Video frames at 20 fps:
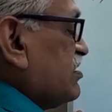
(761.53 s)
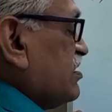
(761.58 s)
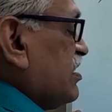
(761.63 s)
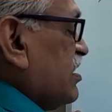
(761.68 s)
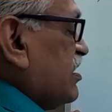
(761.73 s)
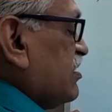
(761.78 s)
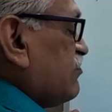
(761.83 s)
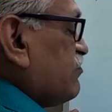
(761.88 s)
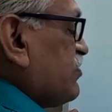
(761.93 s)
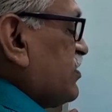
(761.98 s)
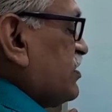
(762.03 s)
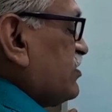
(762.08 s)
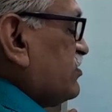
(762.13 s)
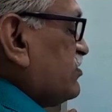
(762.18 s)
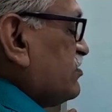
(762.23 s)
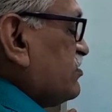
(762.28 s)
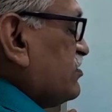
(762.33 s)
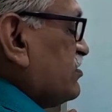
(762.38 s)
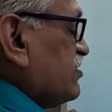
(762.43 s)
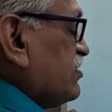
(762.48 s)
and
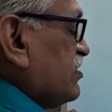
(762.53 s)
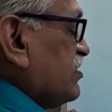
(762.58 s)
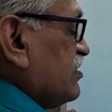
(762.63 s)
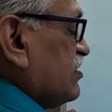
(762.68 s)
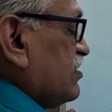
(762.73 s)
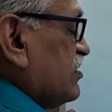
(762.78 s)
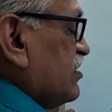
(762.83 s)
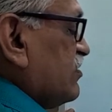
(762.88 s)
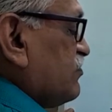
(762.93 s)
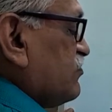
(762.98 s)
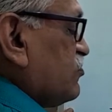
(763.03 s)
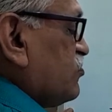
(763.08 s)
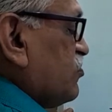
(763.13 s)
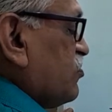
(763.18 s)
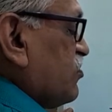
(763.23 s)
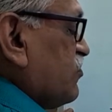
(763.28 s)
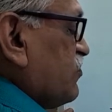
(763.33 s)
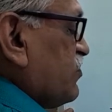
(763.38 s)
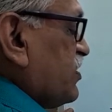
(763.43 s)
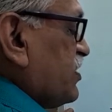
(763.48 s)
plus f2
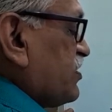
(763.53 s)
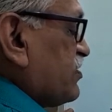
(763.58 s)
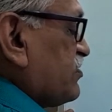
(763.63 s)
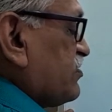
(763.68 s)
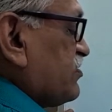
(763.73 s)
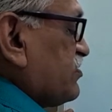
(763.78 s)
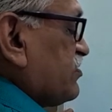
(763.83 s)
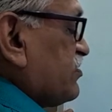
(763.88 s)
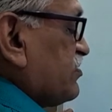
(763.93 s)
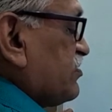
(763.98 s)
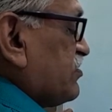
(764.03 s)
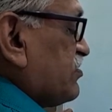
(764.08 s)
of x